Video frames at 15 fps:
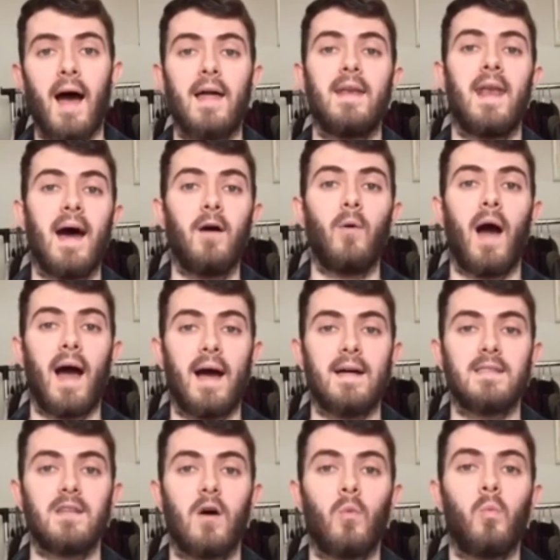now
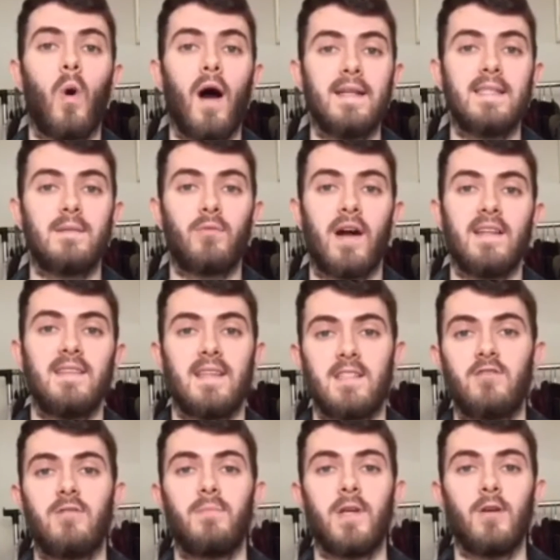has a widespread
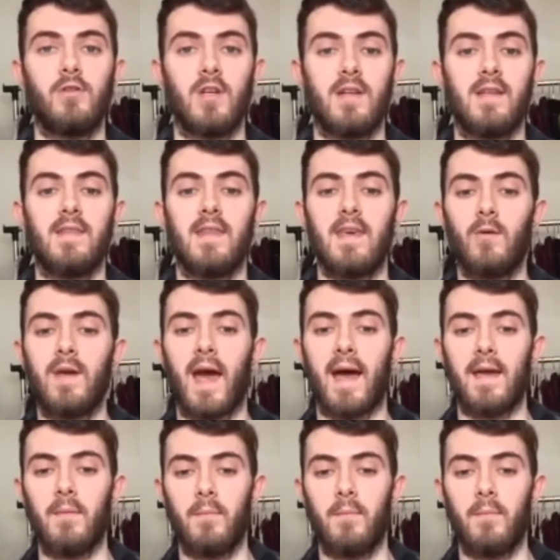distribution in the UK.